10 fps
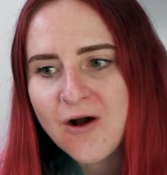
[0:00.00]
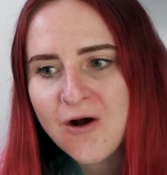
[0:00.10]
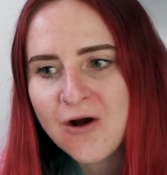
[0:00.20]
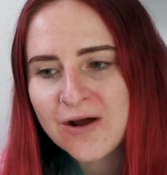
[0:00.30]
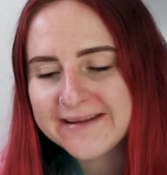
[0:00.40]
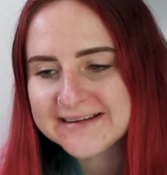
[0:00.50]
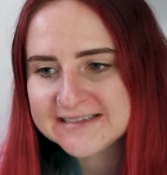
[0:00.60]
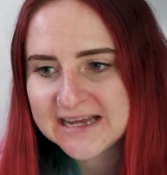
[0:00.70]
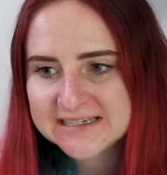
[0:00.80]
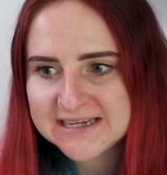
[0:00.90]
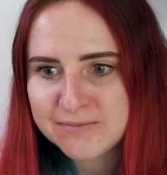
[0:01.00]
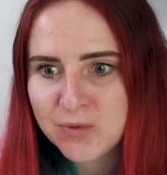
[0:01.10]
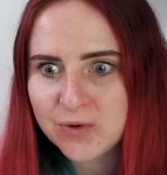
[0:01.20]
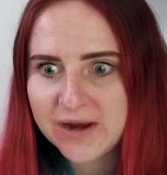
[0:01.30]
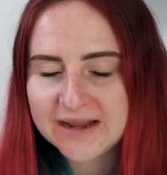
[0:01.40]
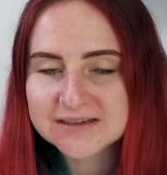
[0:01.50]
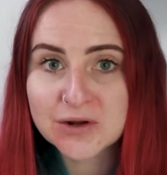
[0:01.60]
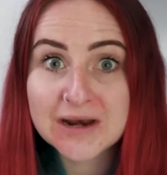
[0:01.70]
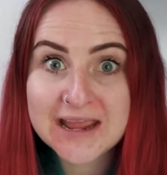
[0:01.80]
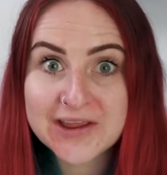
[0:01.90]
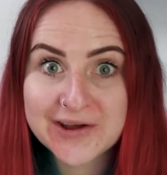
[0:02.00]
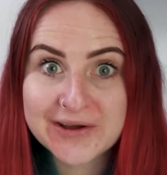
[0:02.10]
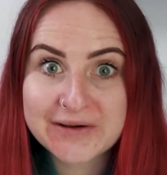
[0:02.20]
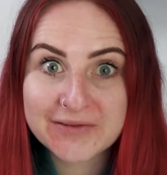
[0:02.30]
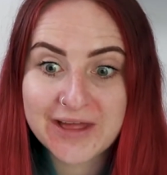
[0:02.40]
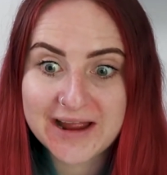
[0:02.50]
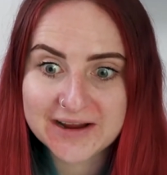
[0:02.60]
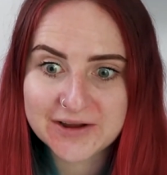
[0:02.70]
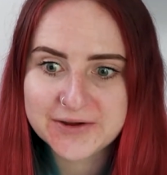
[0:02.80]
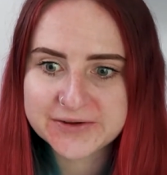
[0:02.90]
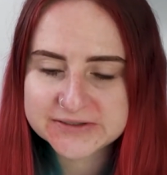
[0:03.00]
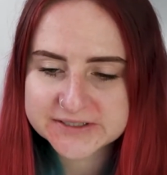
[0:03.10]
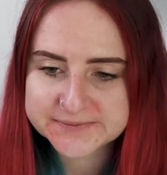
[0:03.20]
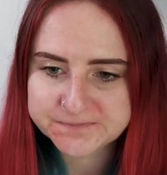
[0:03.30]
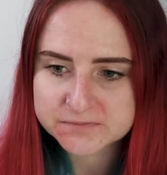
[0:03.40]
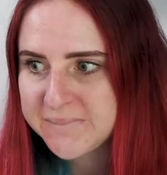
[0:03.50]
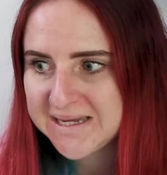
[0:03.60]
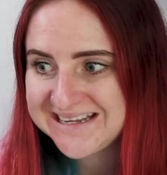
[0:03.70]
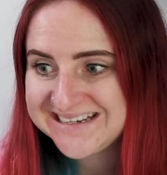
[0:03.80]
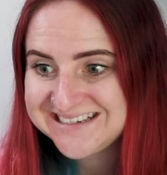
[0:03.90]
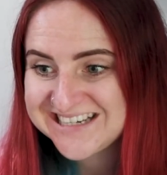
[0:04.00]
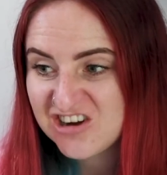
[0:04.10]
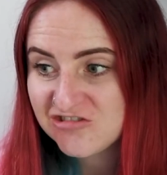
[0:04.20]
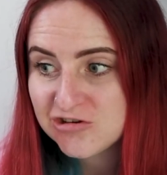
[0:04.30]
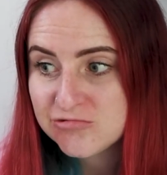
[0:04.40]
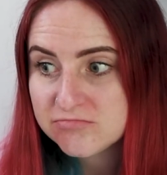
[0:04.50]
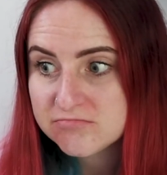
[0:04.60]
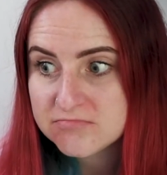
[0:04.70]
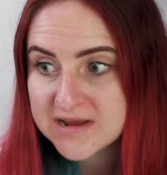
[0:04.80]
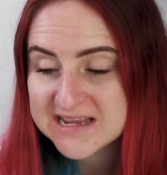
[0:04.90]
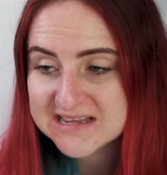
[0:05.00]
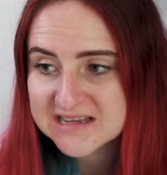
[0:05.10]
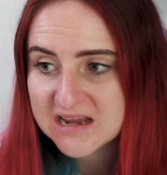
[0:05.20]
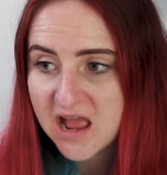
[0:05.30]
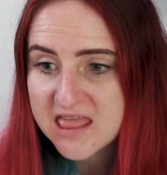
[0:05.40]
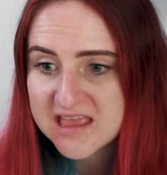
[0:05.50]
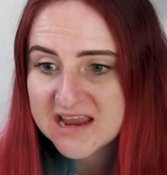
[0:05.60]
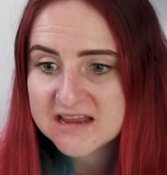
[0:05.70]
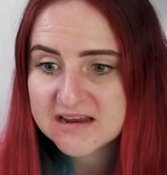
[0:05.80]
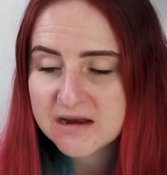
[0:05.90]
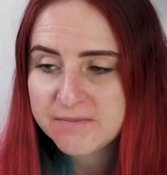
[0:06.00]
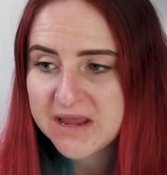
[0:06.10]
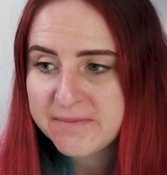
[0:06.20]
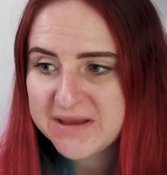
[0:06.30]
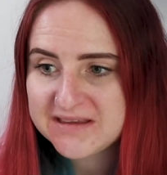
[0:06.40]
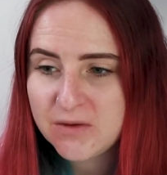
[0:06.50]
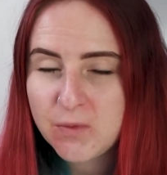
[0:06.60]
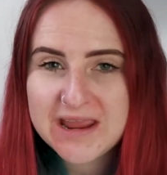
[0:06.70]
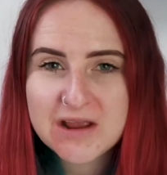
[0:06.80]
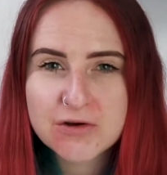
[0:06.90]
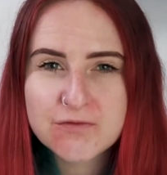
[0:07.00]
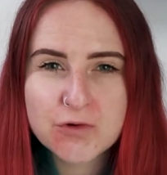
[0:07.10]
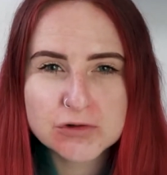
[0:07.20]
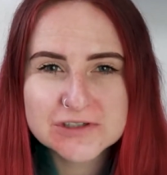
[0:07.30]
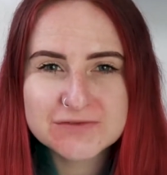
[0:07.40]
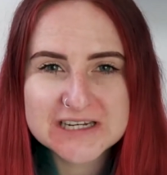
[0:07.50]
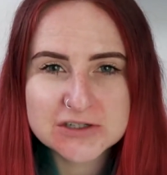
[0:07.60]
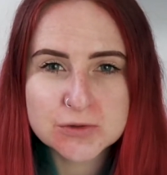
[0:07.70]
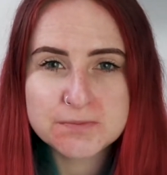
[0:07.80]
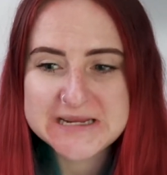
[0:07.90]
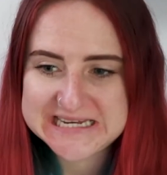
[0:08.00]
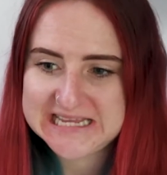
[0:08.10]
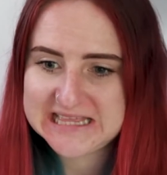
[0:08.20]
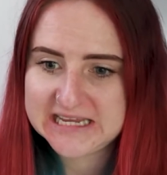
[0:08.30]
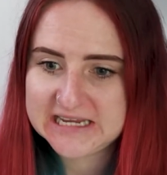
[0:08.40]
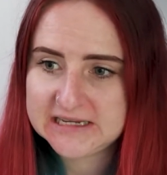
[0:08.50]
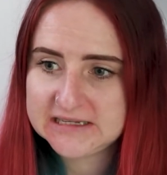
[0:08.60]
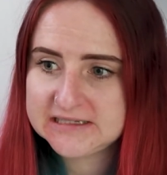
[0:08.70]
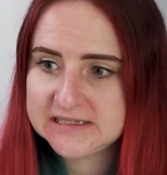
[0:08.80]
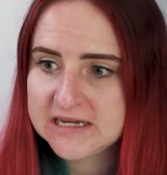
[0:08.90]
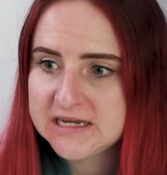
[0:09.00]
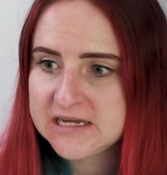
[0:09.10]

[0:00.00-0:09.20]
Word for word: on Saturday morning. So I'll let you know how that goes. But in general, it's, I think it's going to be a busy week of lots of little bitty things.